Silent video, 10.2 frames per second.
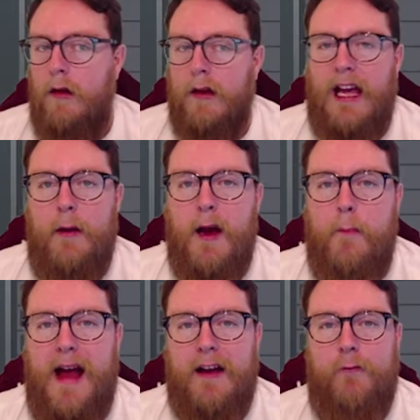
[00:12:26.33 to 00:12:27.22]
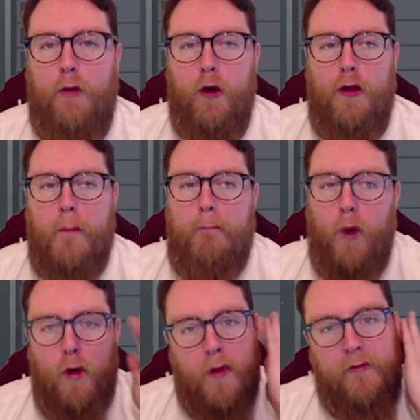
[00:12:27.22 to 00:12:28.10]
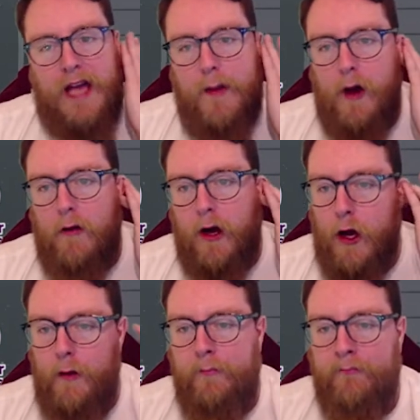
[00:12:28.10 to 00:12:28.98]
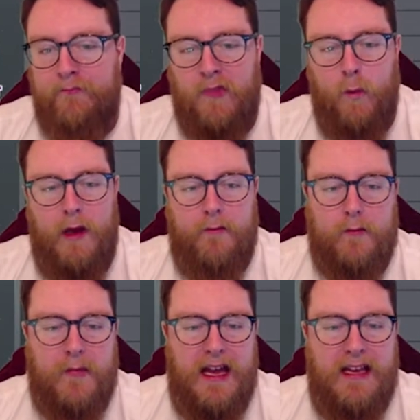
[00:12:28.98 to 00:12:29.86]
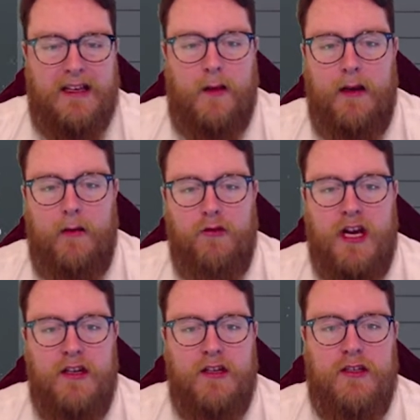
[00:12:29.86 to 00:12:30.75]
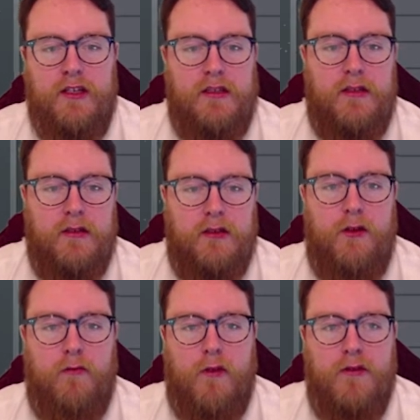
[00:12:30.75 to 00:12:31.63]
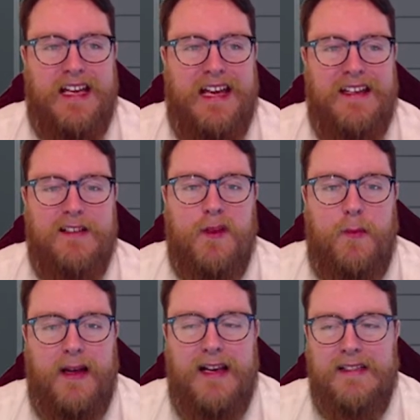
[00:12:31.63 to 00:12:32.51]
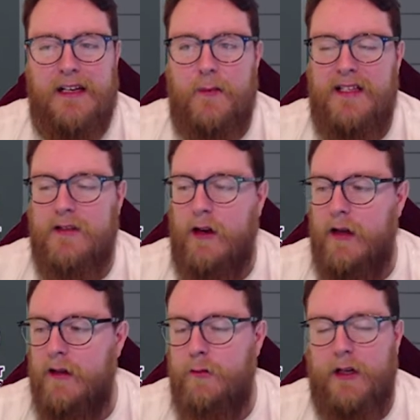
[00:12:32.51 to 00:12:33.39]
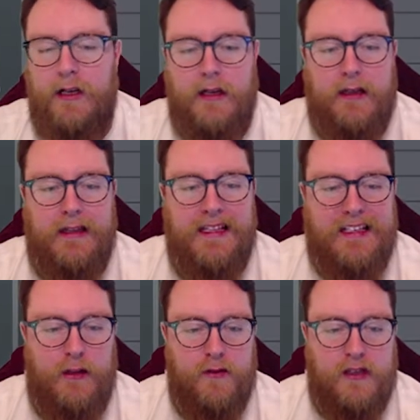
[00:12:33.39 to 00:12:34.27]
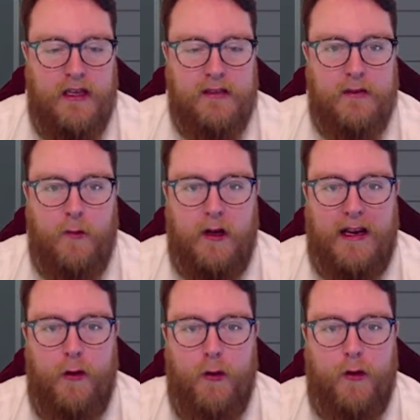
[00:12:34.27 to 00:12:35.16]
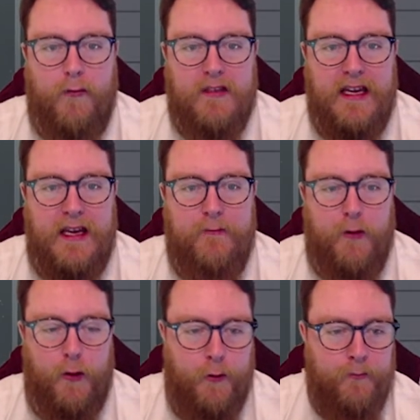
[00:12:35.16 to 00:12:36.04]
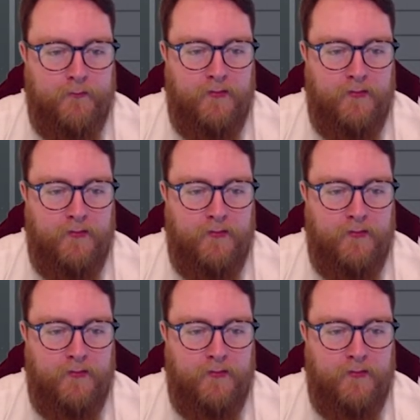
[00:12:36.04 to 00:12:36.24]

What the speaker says: Okay, here we are back for the Bournemouth game. We are at home. We've made a couple of little changes just to rotate some of the players. They're going to be tired. We're going to need to get used to this and working out who can rotate in for who.